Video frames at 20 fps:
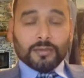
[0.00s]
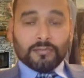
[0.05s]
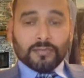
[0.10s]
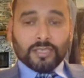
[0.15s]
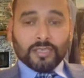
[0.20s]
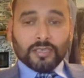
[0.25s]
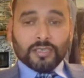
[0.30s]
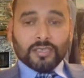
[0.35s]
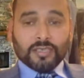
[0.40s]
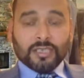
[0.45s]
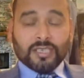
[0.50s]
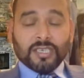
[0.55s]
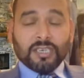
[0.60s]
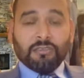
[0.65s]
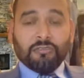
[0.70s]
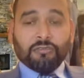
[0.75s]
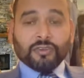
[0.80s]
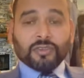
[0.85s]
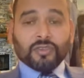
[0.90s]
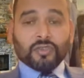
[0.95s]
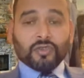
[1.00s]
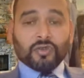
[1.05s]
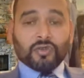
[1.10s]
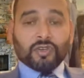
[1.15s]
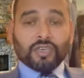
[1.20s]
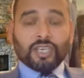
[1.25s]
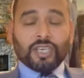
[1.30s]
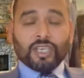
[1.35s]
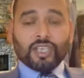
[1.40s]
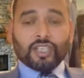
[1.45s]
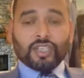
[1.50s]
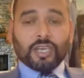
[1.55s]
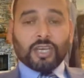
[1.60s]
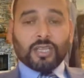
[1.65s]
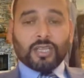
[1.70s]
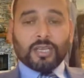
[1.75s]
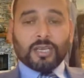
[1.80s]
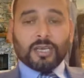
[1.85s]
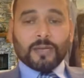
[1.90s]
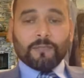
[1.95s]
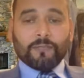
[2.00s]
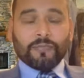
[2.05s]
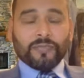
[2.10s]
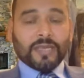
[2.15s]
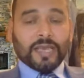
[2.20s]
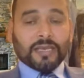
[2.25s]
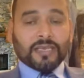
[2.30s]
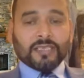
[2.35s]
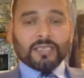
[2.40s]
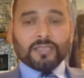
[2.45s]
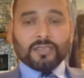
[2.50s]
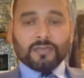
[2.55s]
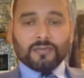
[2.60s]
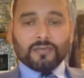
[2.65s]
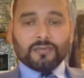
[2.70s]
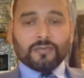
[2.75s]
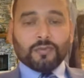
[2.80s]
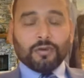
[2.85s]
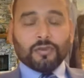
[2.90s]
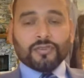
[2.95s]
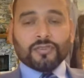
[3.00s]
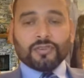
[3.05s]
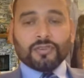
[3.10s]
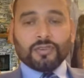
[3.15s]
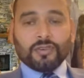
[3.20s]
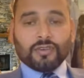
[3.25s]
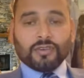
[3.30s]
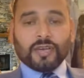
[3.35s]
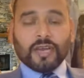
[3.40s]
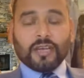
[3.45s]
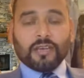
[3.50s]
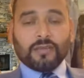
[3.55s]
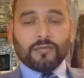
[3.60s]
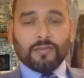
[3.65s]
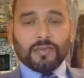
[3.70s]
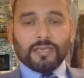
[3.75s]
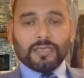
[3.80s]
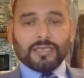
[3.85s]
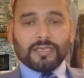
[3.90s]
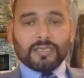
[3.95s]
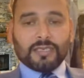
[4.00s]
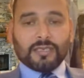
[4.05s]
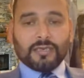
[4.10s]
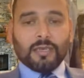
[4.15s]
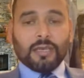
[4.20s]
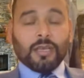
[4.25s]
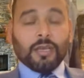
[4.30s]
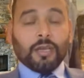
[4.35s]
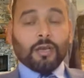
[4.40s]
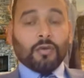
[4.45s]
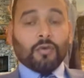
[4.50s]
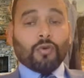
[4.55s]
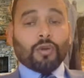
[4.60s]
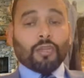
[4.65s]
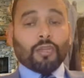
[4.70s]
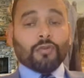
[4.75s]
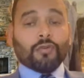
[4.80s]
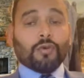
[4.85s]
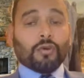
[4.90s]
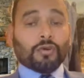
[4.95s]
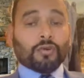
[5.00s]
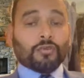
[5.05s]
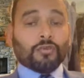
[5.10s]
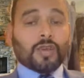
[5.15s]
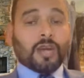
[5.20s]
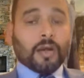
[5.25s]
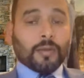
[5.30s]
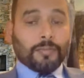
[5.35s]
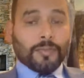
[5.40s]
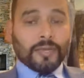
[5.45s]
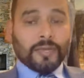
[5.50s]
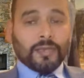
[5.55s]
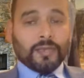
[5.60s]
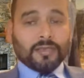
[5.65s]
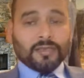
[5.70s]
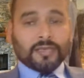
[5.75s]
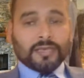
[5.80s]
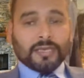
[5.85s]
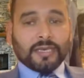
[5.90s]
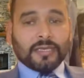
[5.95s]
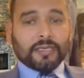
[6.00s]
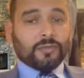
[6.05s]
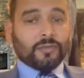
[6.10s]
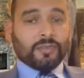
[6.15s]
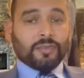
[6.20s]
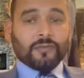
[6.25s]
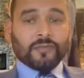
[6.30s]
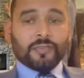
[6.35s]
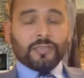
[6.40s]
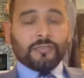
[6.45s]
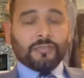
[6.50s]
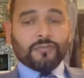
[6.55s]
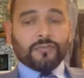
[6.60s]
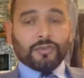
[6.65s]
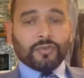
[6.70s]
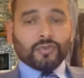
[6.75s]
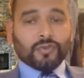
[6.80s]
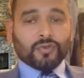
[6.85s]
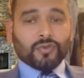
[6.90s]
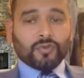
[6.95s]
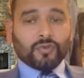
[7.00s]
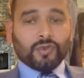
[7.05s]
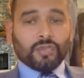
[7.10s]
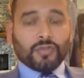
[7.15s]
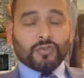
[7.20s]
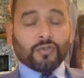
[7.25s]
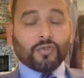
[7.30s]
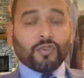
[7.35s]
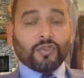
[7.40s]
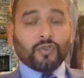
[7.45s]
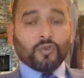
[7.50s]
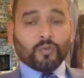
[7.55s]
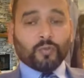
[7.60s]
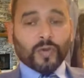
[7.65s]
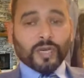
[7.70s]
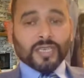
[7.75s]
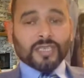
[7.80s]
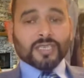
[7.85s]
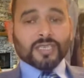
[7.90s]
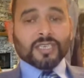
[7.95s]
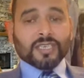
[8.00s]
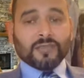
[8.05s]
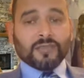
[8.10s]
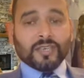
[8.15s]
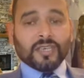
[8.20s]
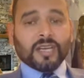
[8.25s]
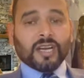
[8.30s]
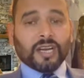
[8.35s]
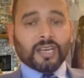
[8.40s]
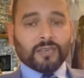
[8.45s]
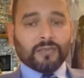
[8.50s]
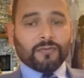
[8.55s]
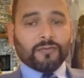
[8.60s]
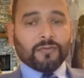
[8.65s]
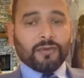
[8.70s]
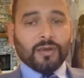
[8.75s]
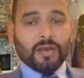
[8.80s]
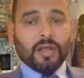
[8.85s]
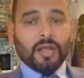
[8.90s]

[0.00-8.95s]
it's different story each other. That is lost your credibility. Or you go to the appeal stage, you give a different story. So you must give a credible